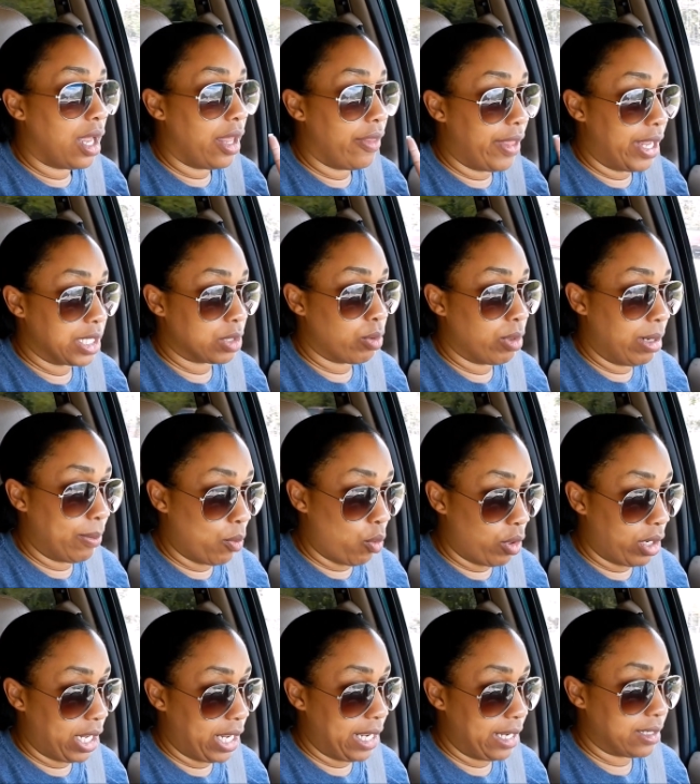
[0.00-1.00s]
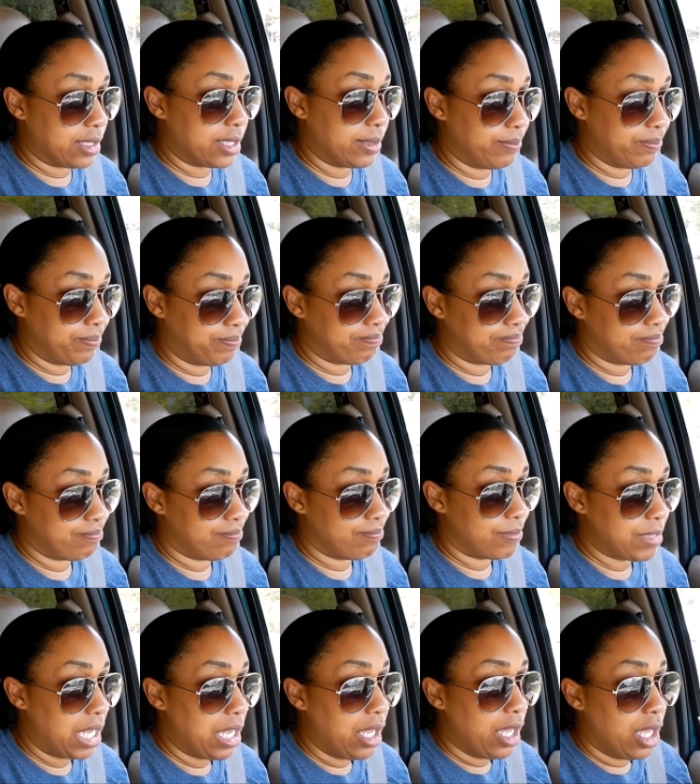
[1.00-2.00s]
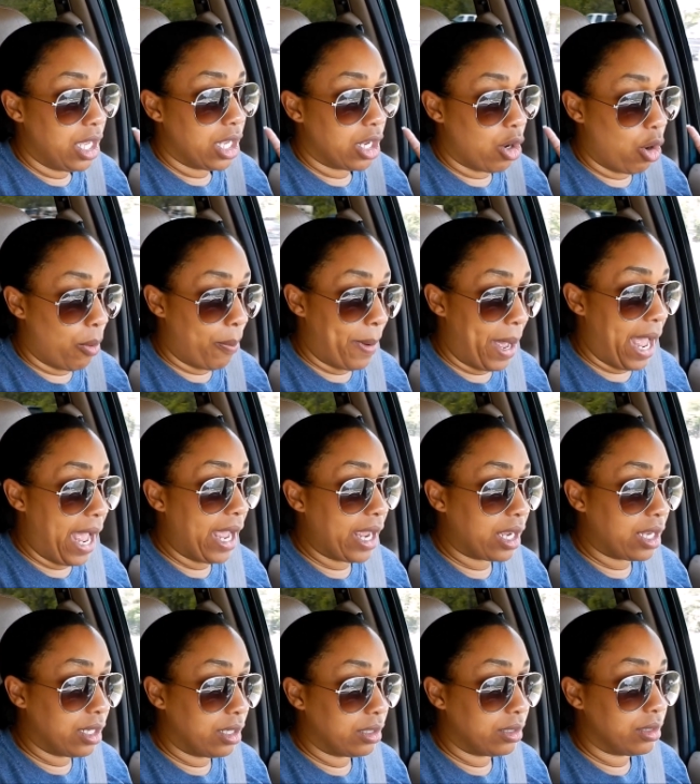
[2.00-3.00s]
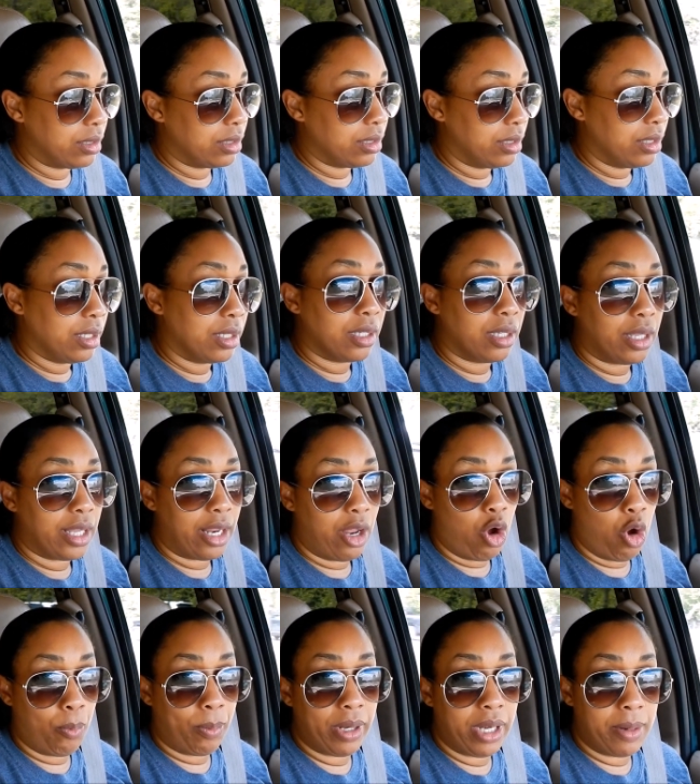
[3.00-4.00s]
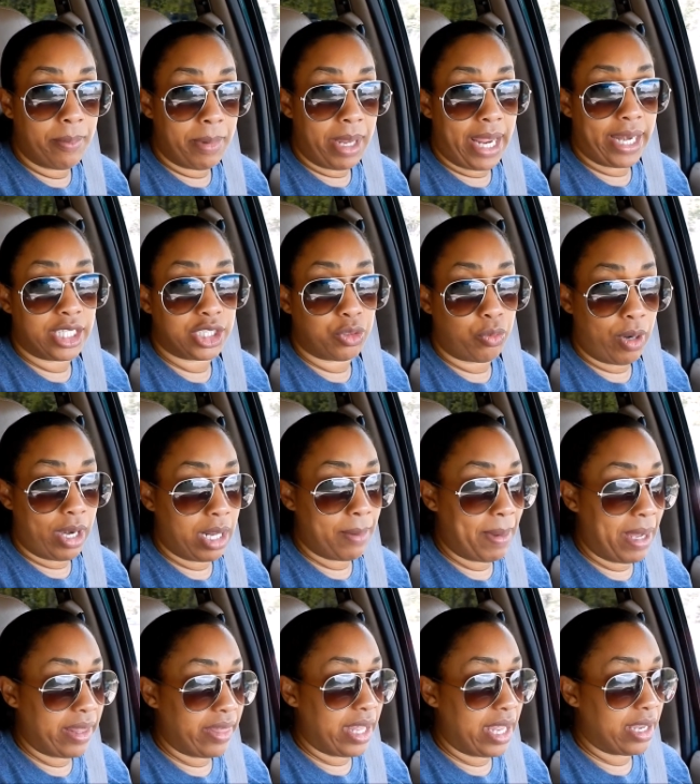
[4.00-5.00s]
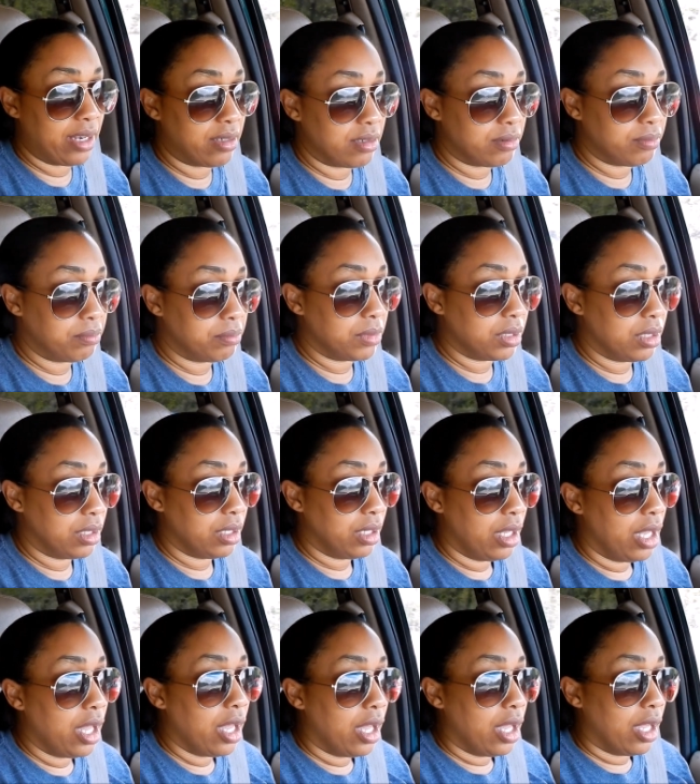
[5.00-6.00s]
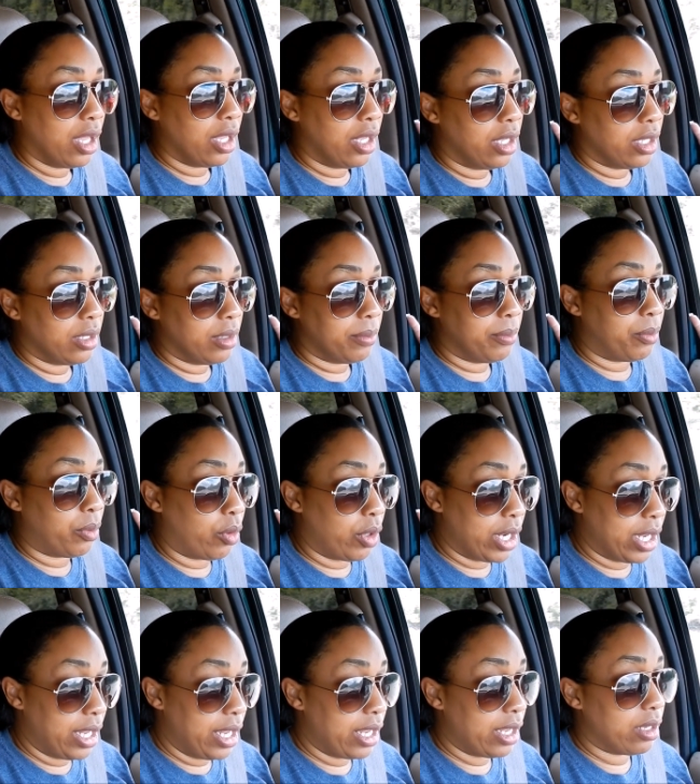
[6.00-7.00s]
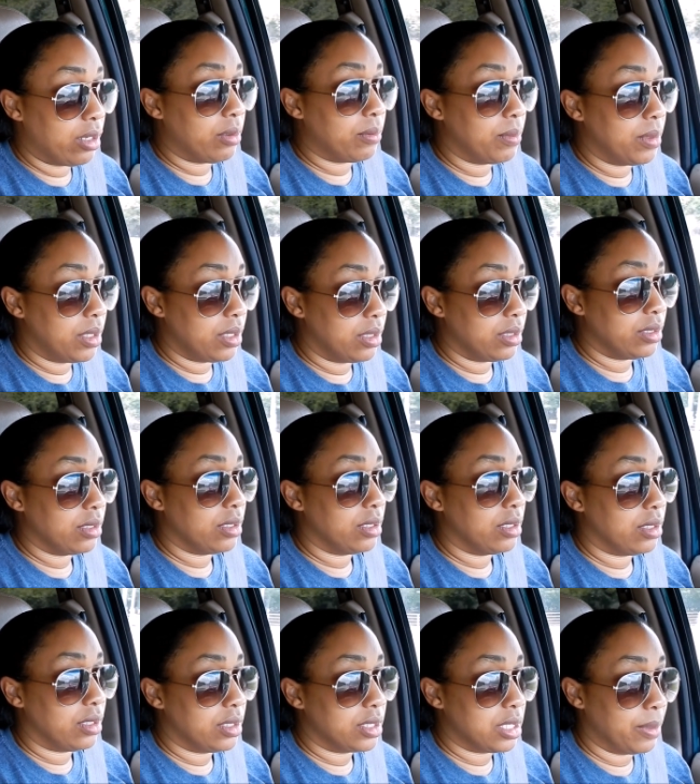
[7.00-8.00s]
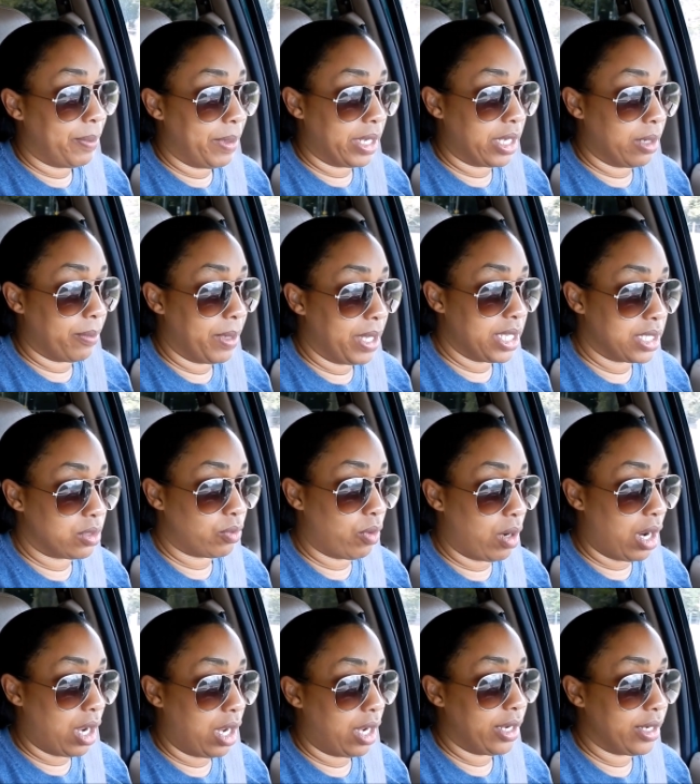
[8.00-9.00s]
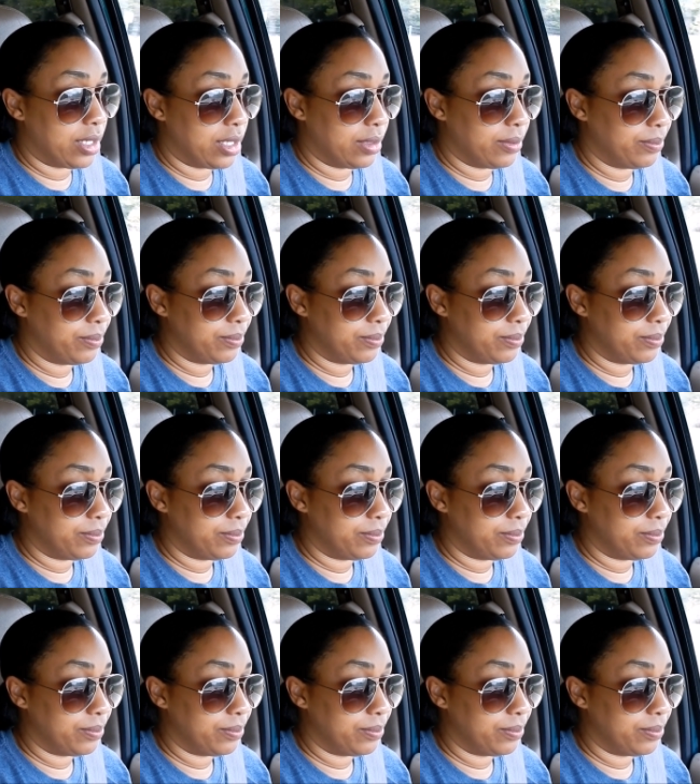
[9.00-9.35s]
and that's what I'm going to eat. Go back. Hopefully the man is ready by then. Bring him to pick up his ride.